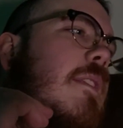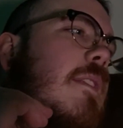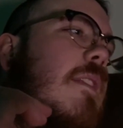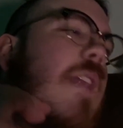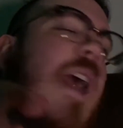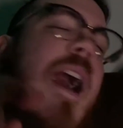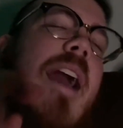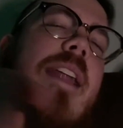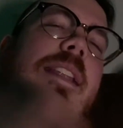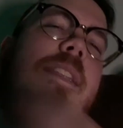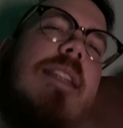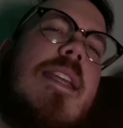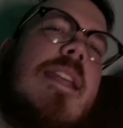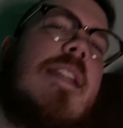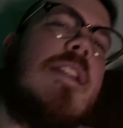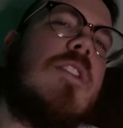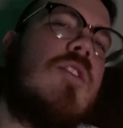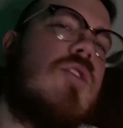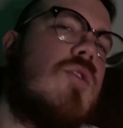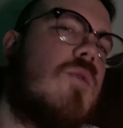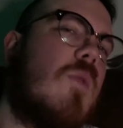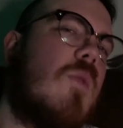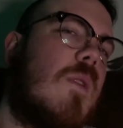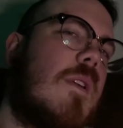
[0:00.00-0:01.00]
I did
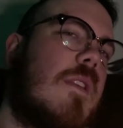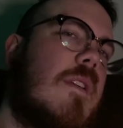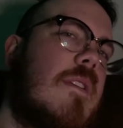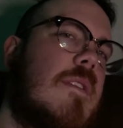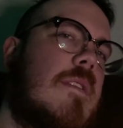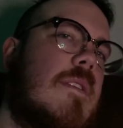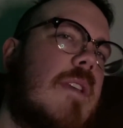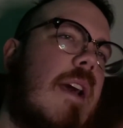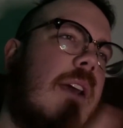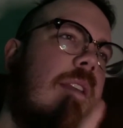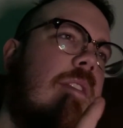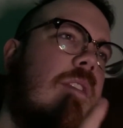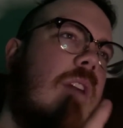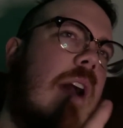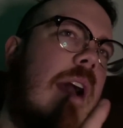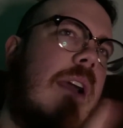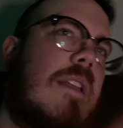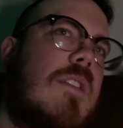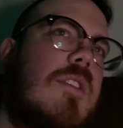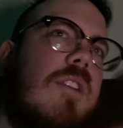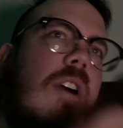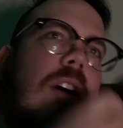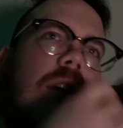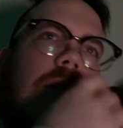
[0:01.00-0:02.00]
enjoy this. I
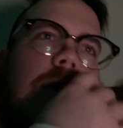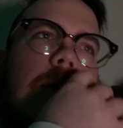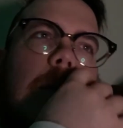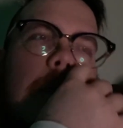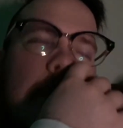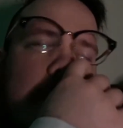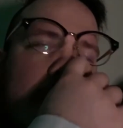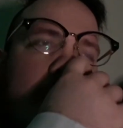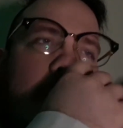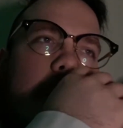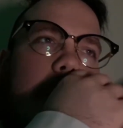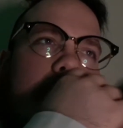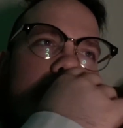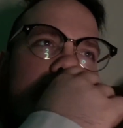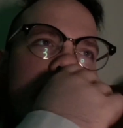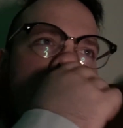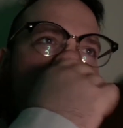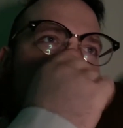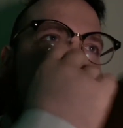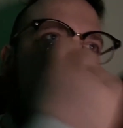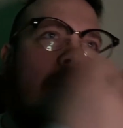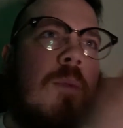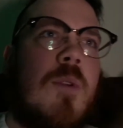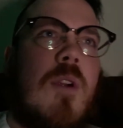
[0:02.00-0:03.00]
thought the
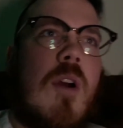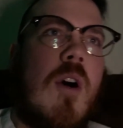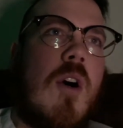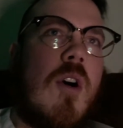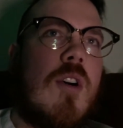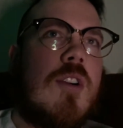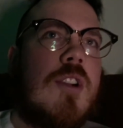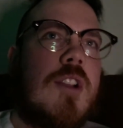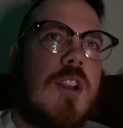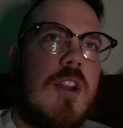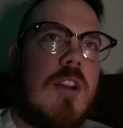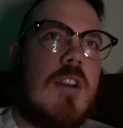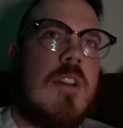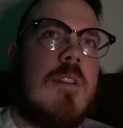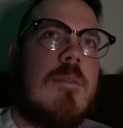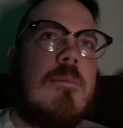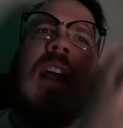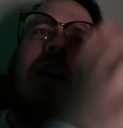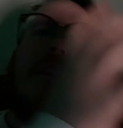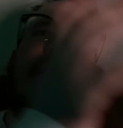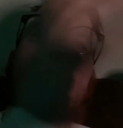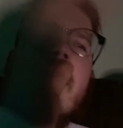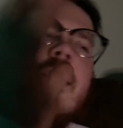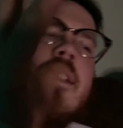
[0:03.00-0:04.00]
performances were all good.
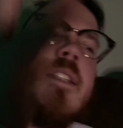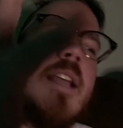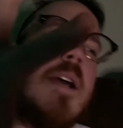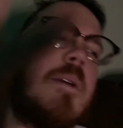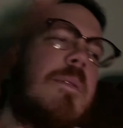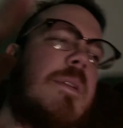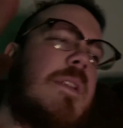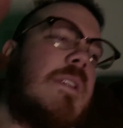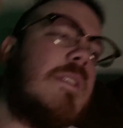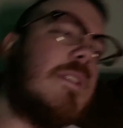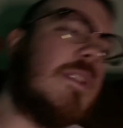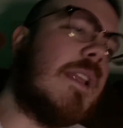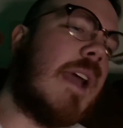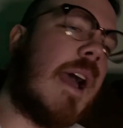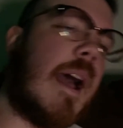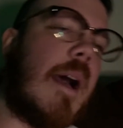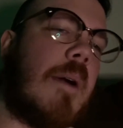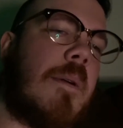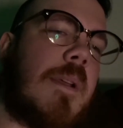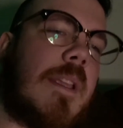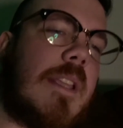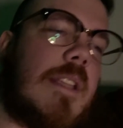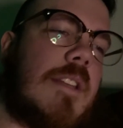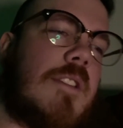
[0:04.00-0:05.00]
I liked
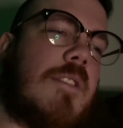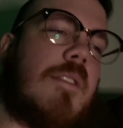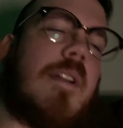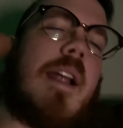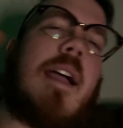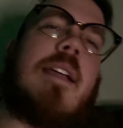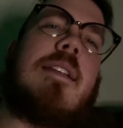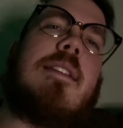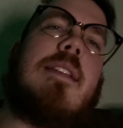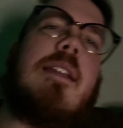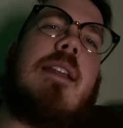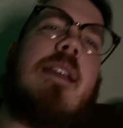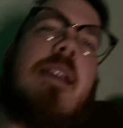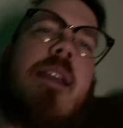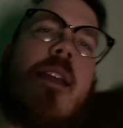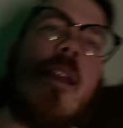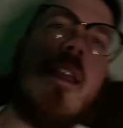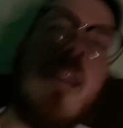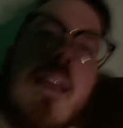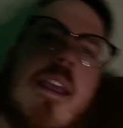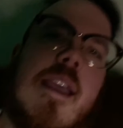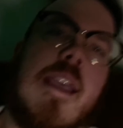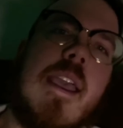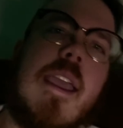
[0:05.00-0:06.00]
how he directed it
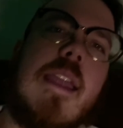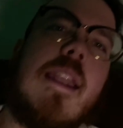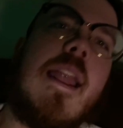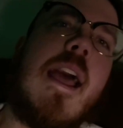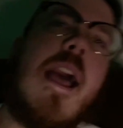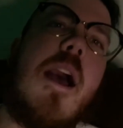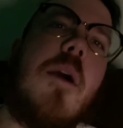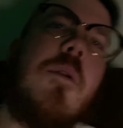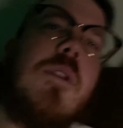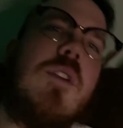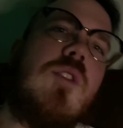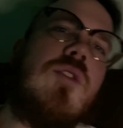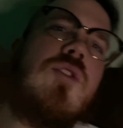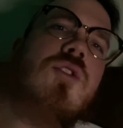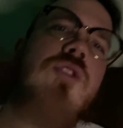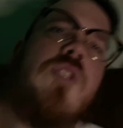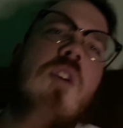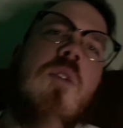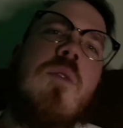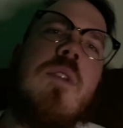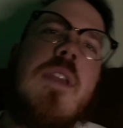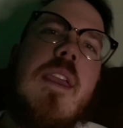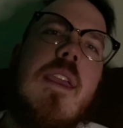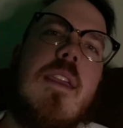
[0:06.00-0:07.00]
and how he
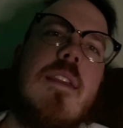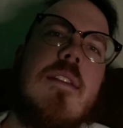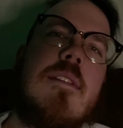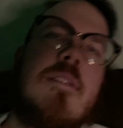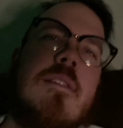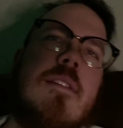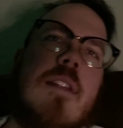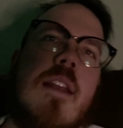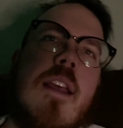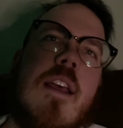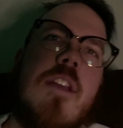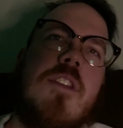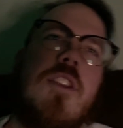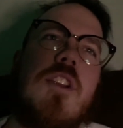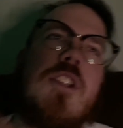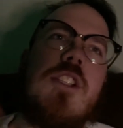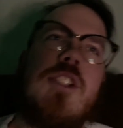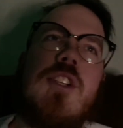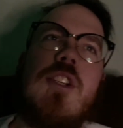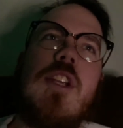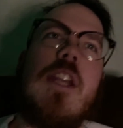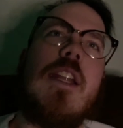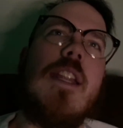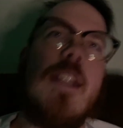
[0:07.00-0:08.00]
showcased the
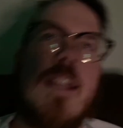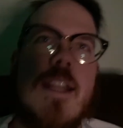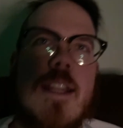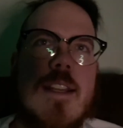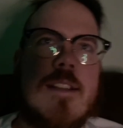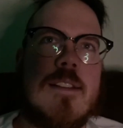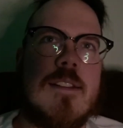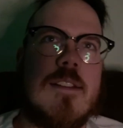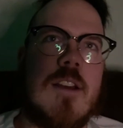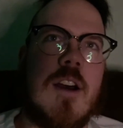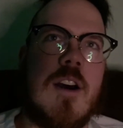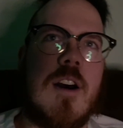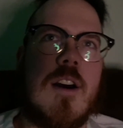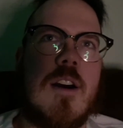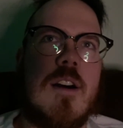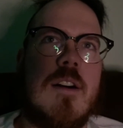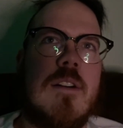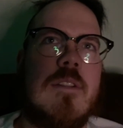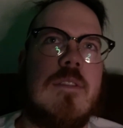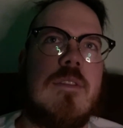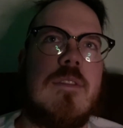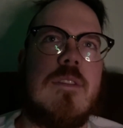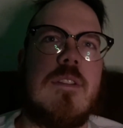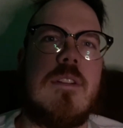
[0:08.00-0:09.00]
shittiness
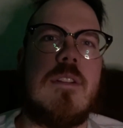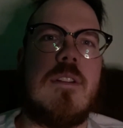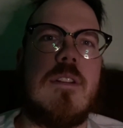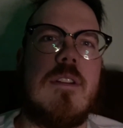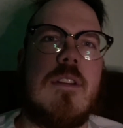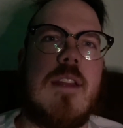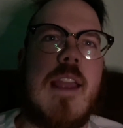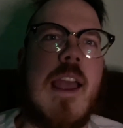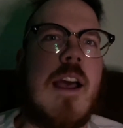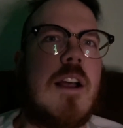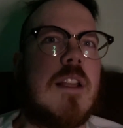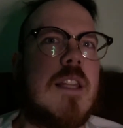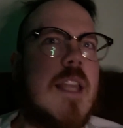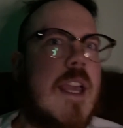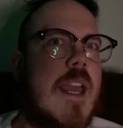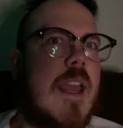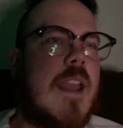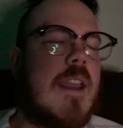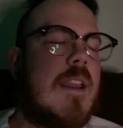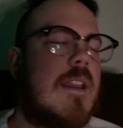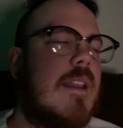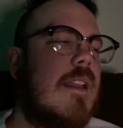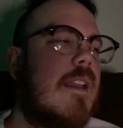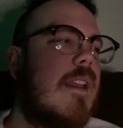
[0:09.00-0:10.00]
of
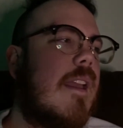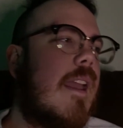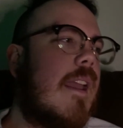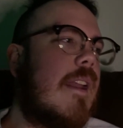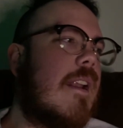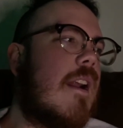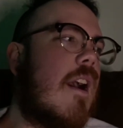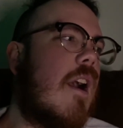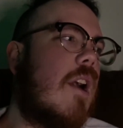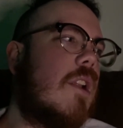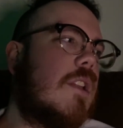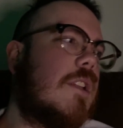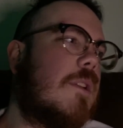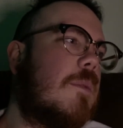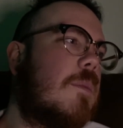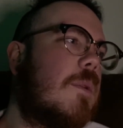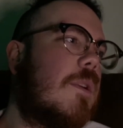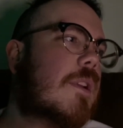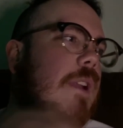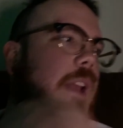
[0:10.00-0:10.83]
LA and Hollywood.